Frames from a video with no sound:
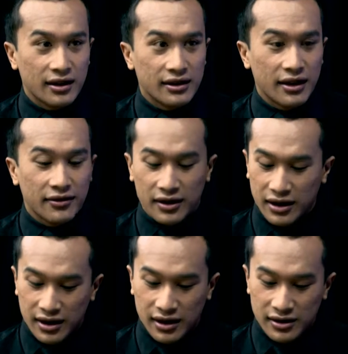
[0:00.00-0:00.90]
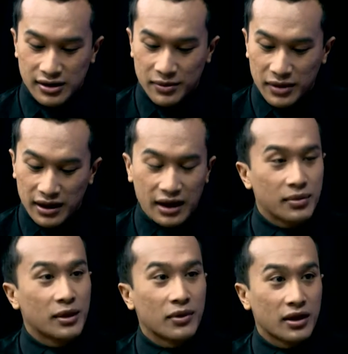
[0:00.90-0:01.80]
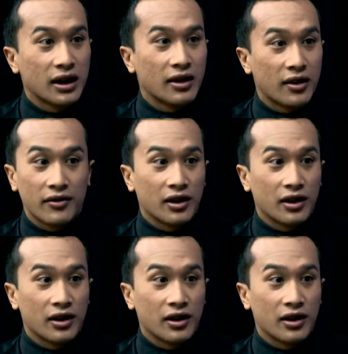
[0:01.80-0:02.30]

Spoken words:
Definitely something that people can get involved in,